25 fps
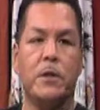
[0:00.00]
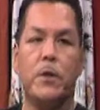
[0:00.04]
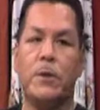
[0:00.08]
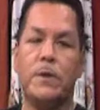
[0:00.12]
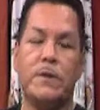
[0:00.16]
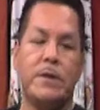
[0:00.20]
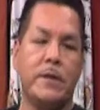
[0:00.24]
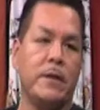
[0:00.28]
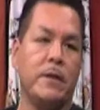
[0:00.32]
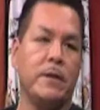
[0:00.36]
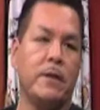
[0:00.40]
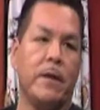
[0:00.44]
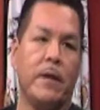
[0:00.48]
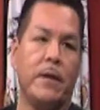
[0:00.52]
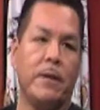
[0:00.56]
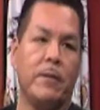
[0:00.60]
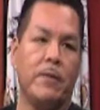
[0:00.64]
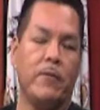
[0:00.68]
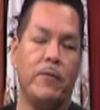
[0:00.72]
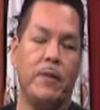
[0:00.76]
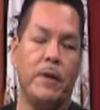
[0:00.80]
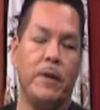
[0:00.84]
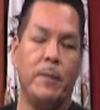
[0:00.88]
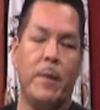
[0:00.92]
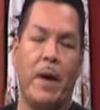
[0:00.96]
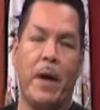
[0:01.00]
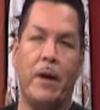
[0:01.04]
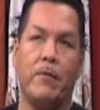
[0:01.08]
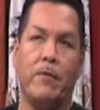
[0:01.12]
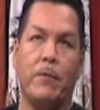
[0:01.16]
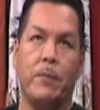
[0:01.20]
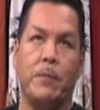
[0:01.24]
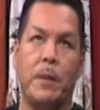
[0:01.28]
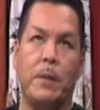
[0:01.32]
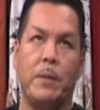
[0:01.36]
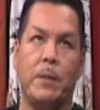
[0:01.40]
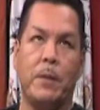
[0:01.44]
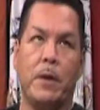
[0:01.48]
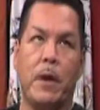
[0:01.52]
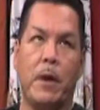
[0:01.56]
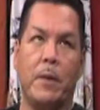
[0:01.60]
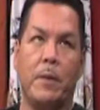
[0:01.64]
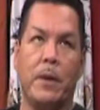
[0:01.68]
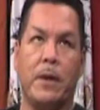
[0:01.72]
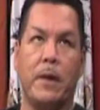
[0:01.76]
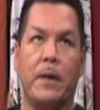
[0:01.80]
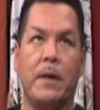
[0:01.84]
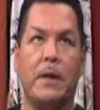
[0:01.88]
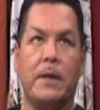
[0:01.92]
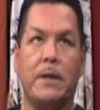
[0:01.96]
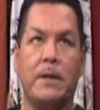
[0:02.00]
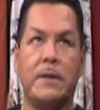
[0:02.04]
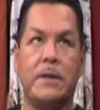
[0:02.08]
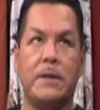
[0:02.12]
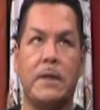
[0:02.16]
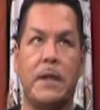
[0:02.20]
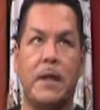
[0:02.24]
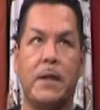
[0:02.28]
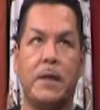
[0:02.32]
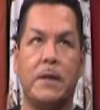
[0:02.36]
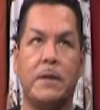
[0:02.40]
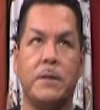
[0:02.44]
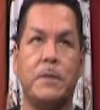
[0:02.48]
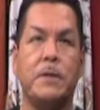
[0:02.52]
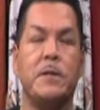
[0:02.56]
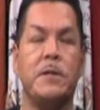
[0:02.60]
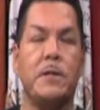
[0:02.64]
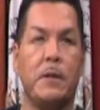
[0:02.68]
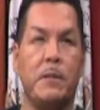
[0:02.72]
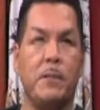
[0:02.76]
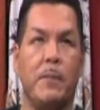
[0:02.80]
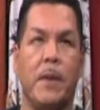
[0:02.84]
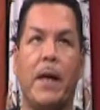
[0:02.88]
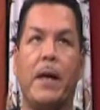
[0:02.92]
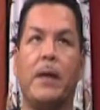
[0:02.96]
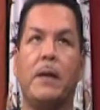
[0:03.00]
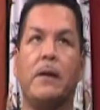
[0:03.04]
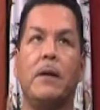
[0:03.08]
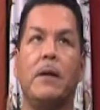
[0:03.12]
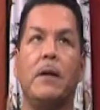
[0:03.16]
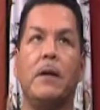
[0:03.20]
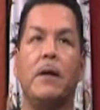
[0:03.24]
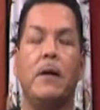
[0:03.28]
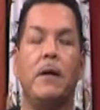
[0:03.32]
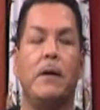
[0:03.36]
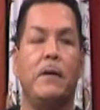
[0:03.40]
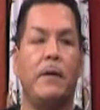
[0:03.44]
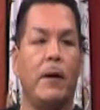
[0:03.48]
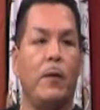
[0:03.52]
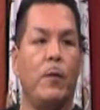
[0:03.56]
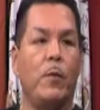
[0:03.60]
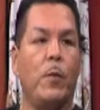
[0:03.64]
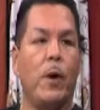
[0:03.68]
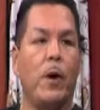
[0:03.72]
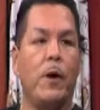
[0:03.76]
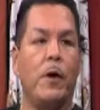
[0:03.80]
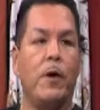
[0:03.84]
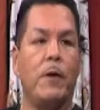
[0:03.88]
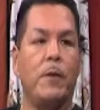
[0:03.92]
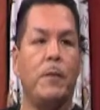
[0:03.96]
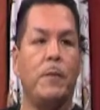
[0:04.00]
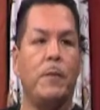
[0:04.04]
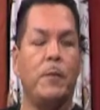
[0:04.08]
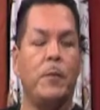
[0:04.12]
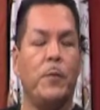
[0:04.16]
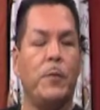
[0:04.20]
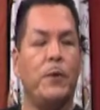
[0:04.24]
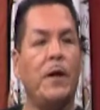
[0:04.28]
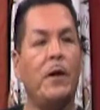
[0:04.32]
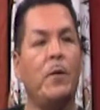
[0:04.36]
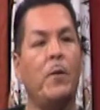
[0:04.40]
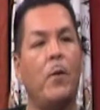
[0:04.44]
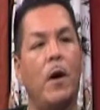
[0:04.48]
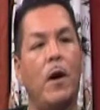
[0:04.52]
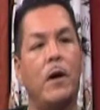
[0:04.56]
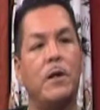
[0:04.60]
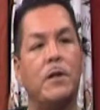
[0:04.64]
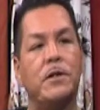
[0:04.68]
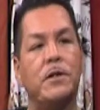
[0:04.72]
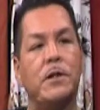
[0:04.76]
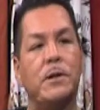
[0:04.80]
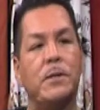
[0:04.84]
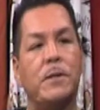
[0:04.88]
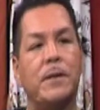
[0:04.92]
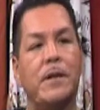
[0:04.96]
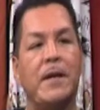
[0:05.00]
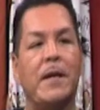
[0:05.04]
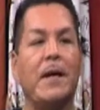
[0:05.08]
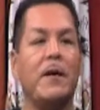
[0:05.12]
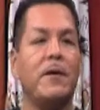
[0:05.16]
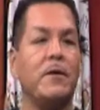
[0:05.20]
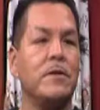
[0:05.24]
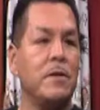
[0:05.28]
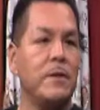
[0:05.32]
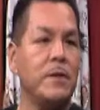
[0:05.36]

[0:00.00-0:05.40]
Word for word: You always hear like feedback from people coming in saying, especially the men that wear them, when they wash them, they,